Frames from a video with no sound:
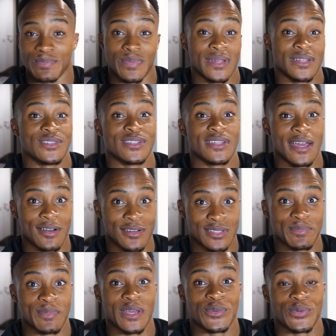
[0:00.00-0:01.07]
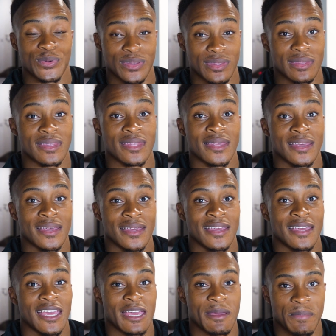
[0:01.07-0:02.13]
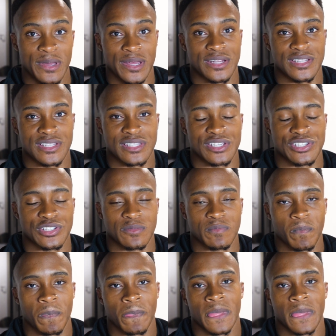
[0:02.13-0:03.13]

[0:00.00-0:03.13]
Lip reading: But today I was met with a bigger decision.